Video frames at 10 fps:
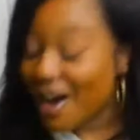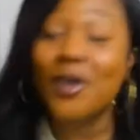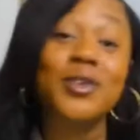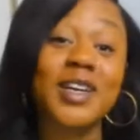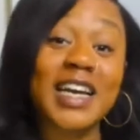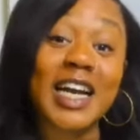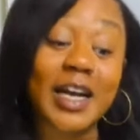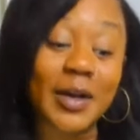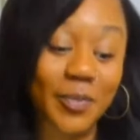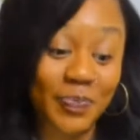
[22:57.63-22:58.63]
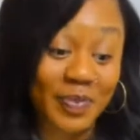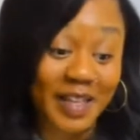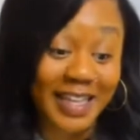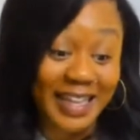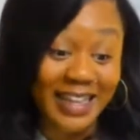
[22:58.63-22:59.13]
holding
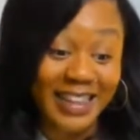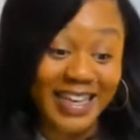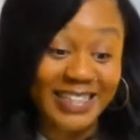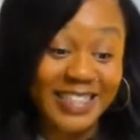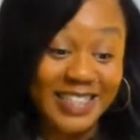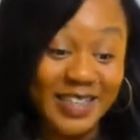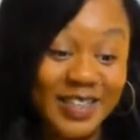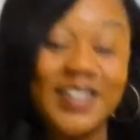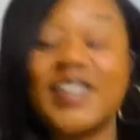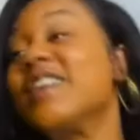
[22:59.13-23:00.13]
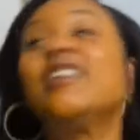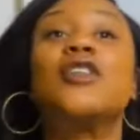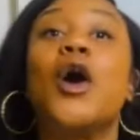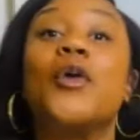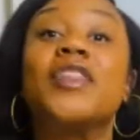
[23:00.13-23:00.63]
this.
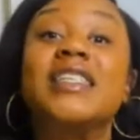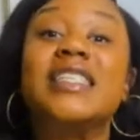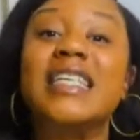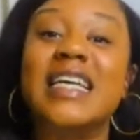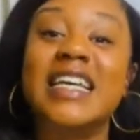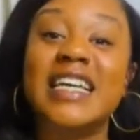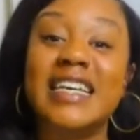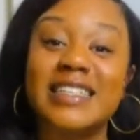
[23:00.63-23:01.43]
So this is